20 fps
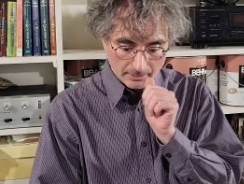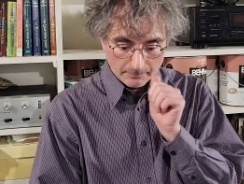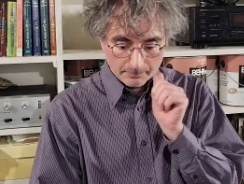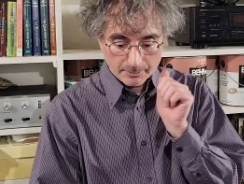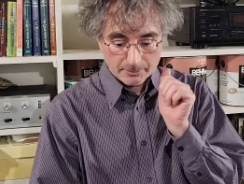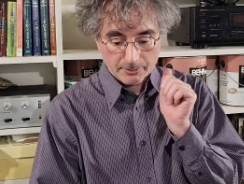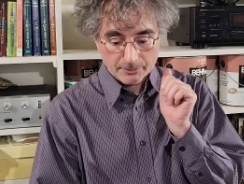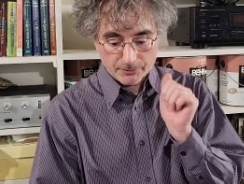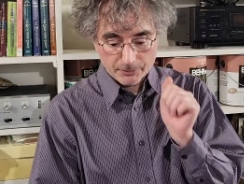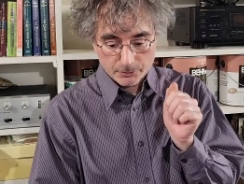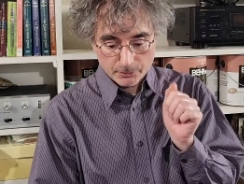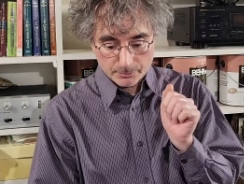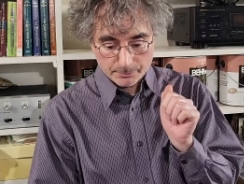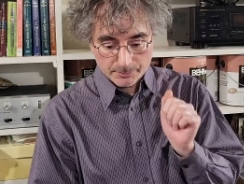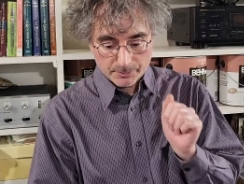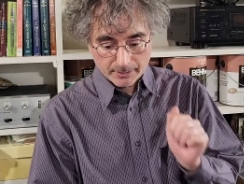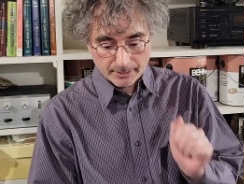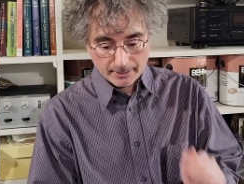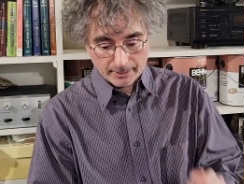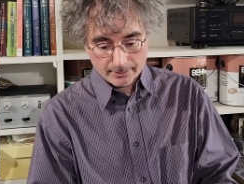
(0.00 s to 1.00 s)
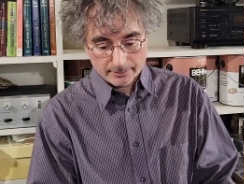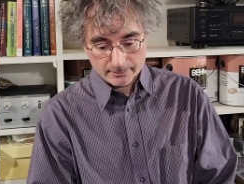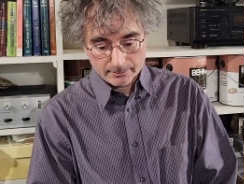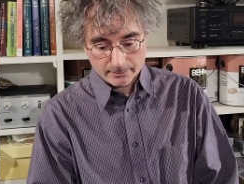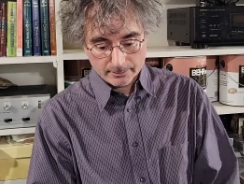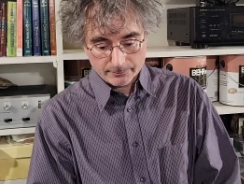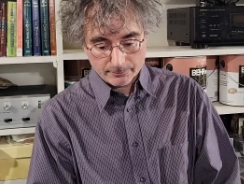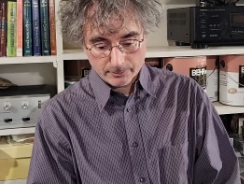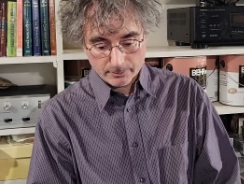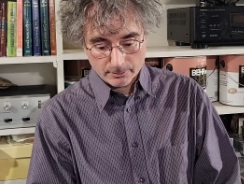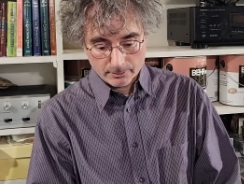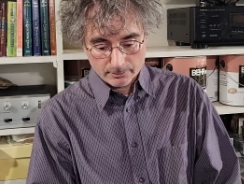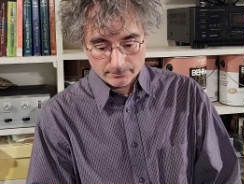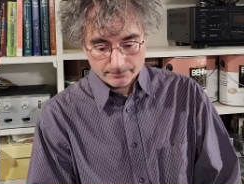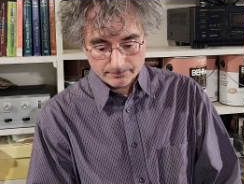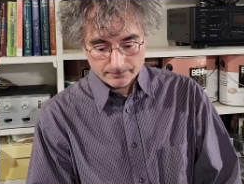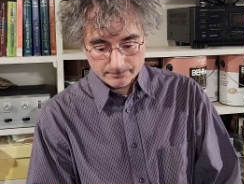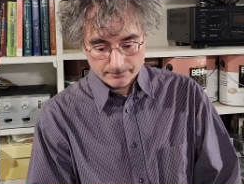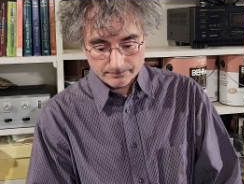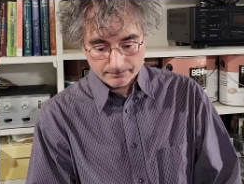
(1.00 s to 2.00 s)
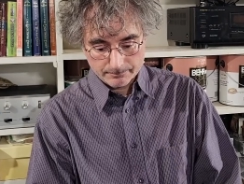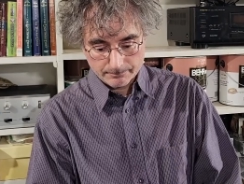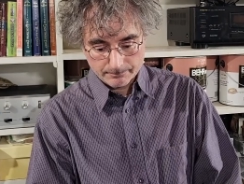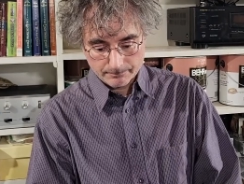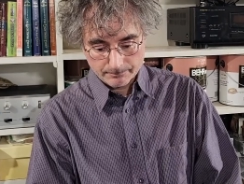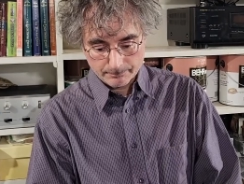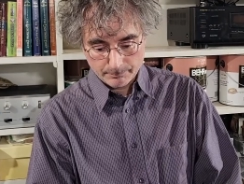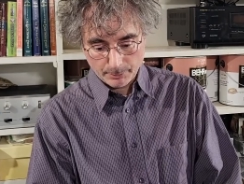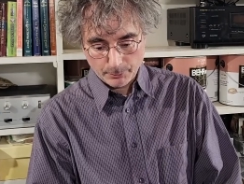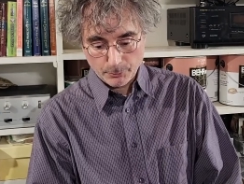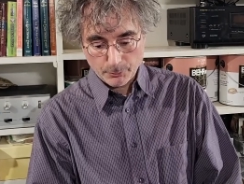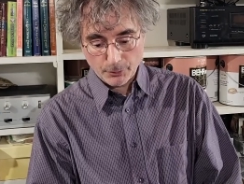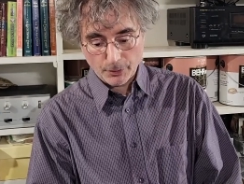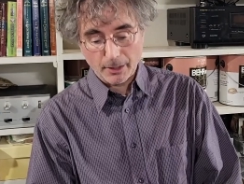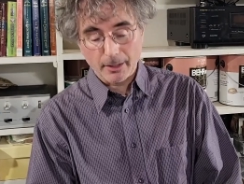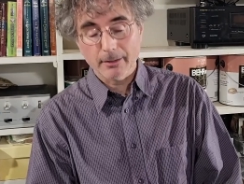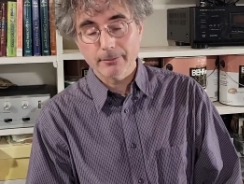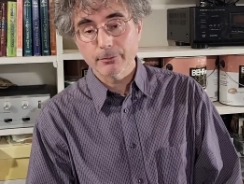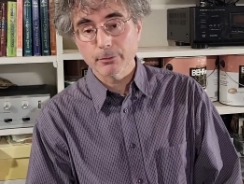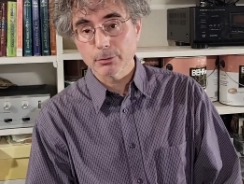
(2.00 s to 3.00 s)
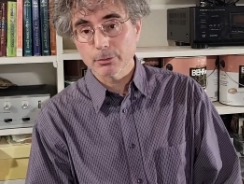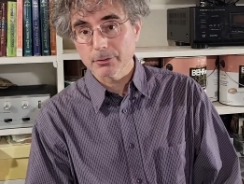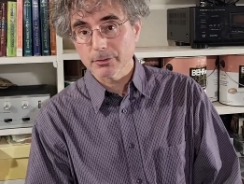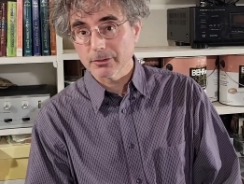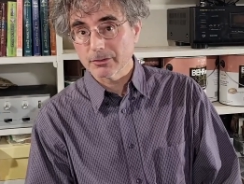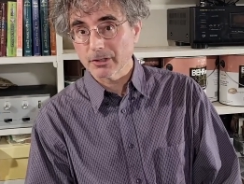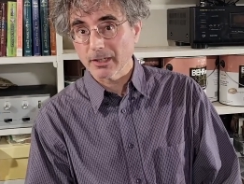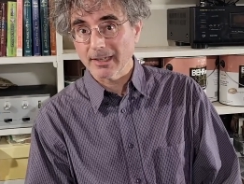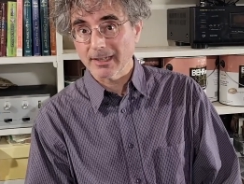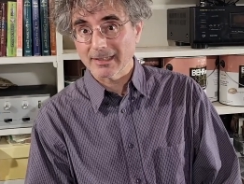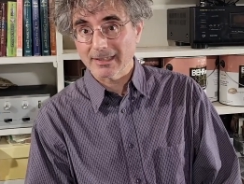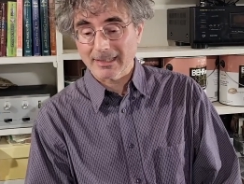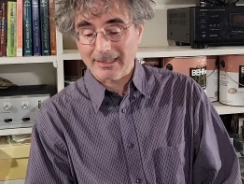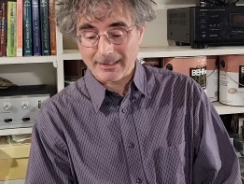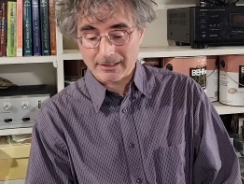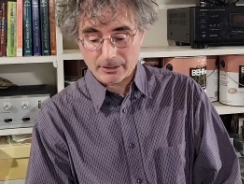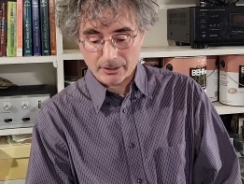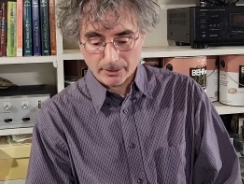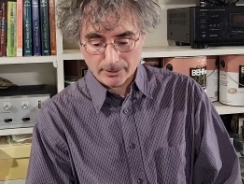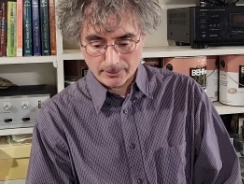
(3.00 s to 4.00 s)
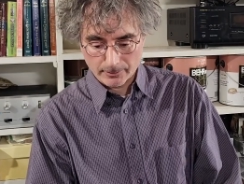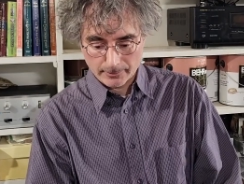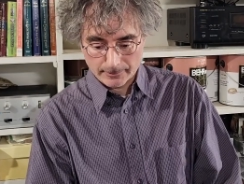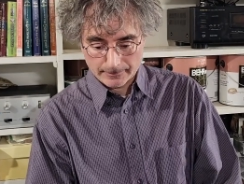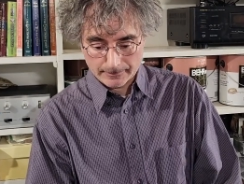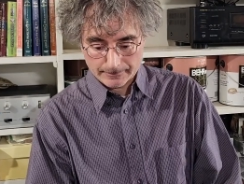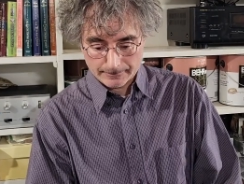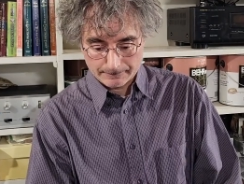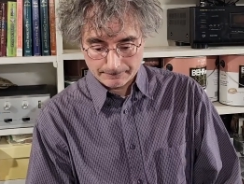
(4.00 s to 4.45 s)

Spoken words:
But the tubes can't deliver both high voltage and high current.